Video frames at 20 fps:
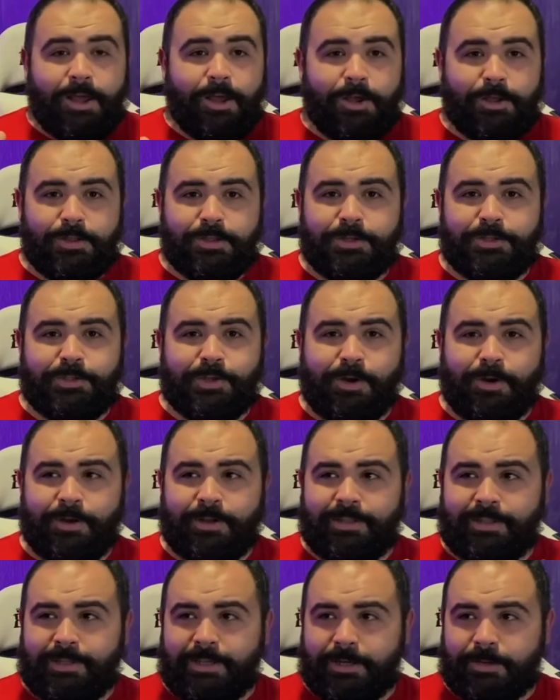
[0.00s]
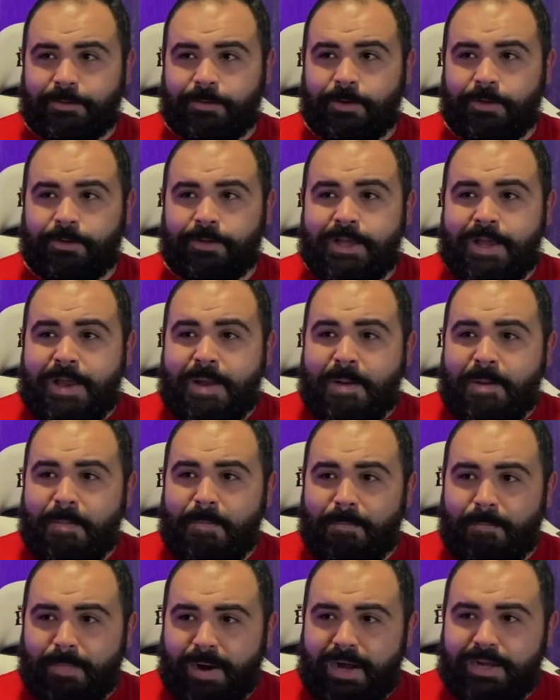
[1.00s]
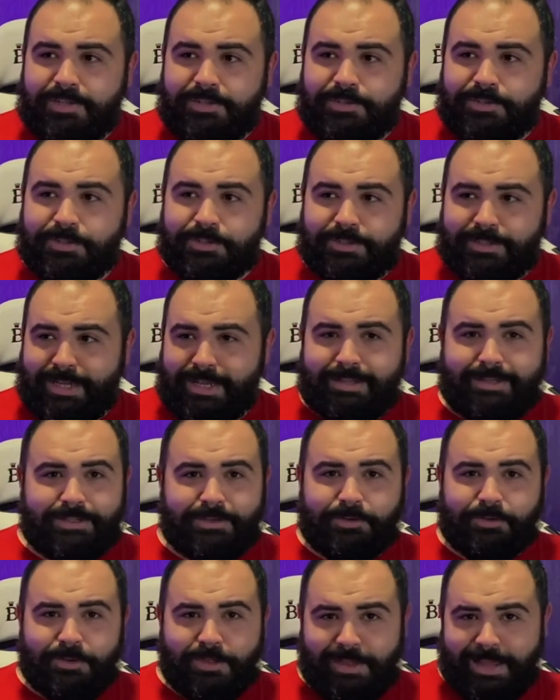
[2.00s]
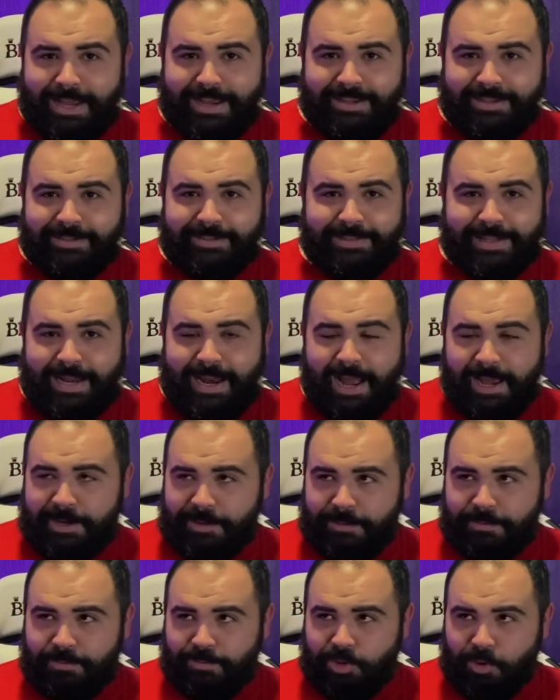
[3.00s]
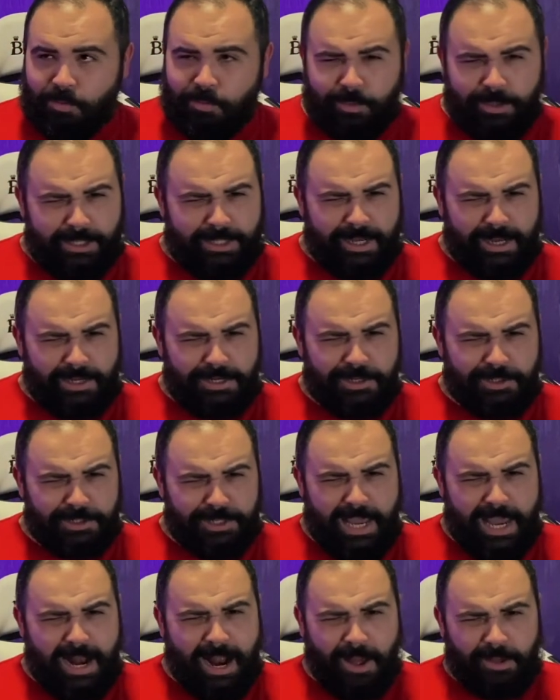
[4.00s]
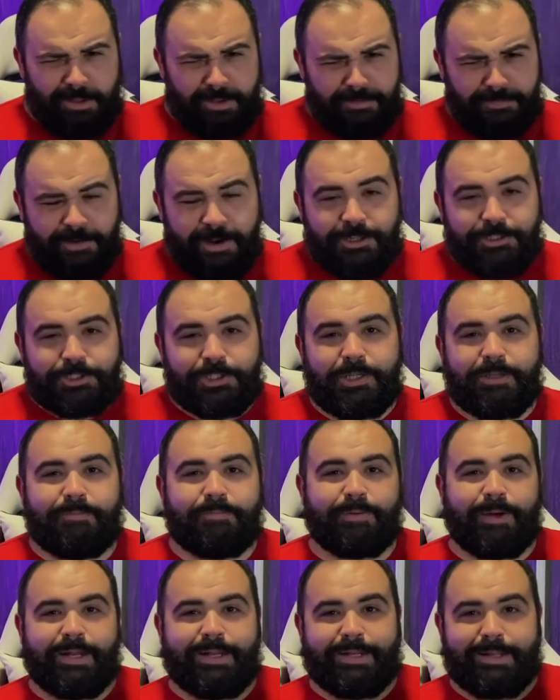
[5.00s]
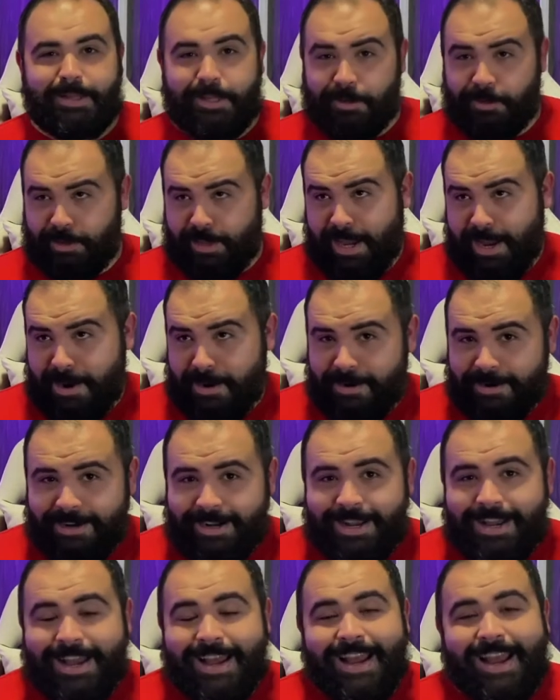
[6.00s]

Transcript: Others are literal monster tentacle things that I don't really understand how they function, but they're there.